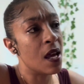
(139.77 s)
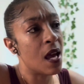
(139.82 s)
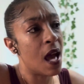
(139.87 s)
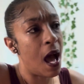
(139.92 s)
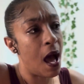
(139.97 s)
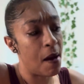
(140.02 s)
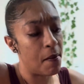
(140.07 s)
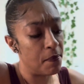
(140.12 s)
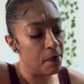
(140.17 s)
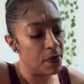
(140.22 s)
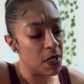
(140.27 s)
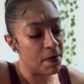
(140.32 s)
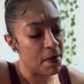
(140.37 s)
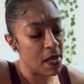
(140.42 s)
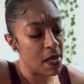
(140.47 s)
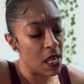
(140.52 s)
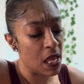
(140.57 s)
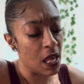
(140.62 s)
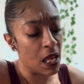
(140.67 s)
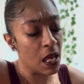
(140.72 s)
I'm
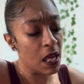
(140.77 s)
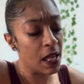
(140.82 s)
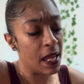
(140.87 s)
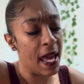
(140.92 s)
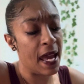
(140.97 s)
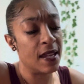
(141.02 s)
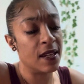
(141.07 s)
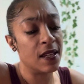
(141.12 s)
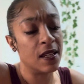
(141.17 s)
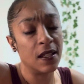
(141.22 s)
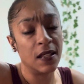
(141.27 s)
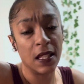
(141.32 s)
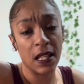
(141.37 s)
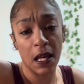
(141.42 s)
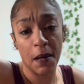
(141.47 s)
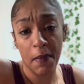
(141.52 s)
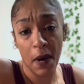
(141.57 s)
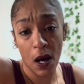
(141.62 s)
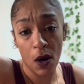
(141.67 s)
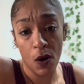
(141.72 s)
speaking candidly
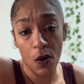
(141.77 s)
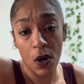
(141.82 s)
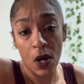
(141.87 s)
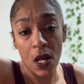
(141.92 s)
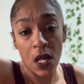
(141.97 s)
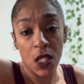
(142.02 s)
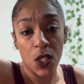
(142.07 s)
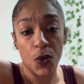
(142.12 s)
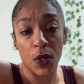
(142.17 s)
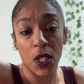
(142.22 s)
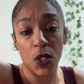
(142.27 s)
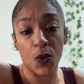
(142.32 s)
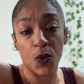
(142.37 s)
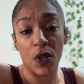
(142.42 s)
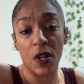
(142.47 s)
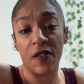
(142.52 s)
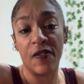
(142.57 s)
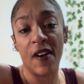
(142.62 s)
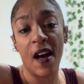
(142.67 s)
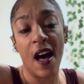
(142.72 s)
about
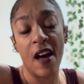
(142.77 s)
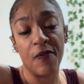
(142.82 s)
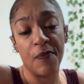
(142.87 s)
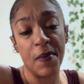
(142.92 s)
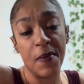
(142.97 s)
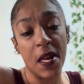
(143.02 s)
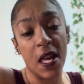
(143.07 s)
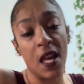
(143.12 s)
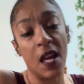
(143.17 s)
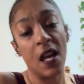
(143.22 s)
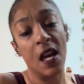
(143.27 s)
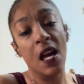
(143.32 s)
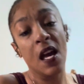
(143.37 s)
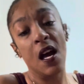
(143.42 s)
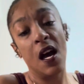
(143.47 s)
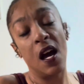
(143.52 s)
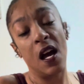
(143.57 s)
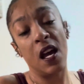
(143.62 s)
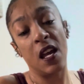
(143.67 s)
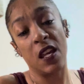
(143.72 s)
2025 being
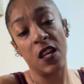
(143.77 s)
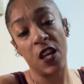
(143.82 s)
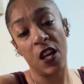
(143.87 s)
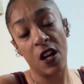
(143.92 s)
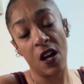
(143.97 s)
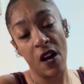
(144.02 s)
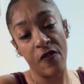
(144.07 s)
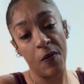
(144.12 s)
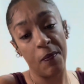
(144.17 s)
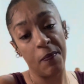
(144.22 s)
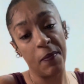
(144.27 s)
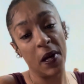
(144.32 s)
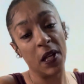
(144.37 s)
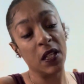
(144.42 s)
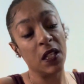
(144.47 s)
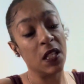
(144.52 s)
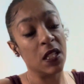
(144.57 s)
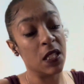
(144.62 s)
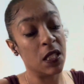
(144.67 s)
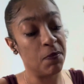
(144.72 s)
a year of
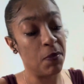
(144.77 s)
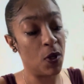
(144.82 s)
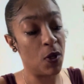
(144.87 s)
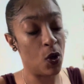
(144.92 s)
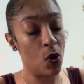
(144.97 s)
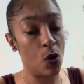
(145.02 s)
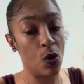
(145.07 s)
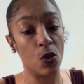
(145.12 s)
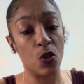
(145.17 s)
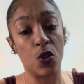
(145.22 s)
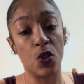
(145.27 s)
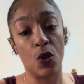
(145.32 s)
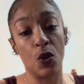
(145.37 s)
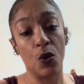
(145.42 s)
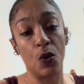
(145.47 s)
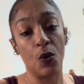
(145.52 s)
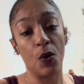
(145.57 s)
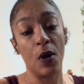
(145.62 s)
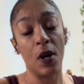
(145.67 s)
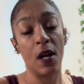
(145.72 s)
abundance, but
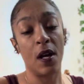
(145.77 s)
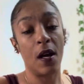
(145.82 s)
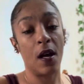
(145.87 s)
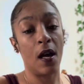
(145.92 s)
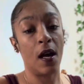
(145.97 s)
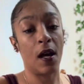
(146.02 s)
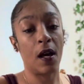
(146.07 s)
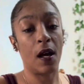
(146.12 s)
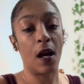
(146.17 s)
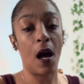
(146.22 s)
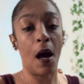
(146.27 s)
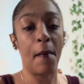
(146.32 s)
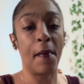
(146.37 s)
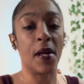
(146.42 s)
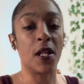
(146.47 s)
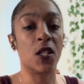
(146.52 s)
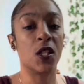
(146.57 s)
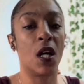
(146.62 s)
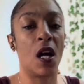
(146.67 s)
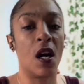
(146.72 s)
also coming
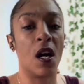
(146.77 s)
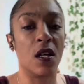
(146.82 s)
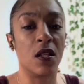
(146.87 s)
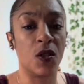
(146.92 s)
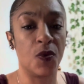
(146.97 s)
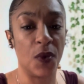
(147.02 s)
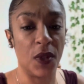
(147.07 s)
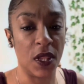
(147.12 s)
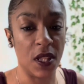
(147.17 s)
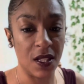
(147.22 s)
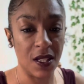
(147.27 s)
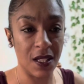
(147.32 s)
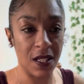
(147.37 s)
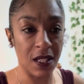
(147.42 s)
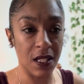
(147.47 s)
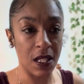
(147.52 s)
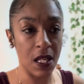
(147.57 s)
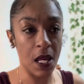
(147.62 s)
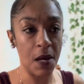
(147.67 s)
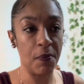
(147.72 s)
to us with this
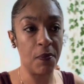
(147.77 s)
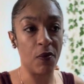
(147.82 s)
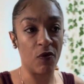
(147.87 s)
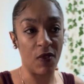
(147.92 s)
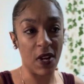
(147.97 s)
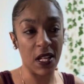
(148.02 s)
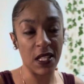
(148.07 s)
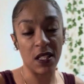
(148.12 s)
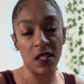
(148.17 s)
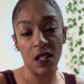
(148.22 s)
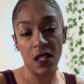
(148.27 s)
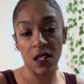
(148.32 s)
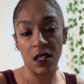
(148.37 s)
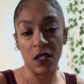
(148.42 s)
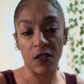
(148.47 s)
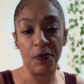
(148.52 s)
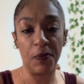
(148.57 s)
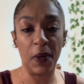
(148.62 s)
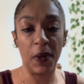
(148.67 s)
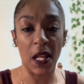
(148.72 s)
deep resonance
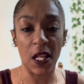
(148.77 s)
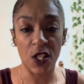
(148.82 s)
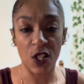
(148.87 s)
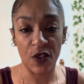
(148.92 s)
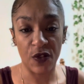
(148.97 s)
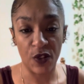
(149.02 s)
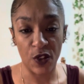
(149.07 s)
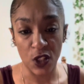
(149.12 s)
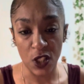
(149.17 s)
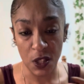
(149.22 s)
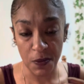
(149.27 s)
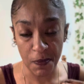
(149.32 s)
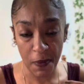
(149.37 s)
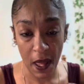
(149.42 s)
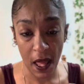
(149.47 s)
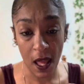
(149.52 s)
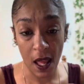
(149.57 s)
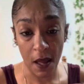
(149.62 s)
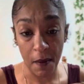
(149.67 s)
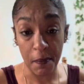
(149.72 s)
of pleasure versus
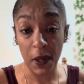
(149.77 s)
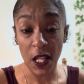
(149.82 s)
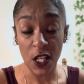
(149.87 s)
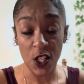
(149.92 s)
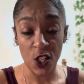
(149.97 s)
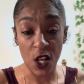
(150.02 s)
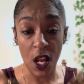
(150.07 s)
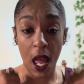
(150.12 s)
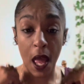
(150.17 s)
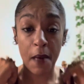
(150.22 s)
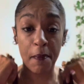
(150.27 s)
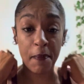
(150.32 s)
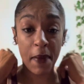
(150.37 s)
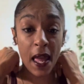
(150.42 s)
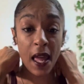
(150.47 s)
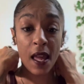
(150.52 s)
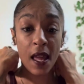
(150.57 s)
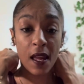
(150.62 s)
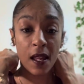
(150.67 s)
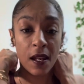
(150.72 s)
pain, pleasure and
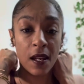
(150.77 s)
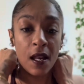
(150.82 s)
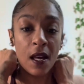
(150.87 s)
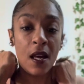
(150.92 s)
pain,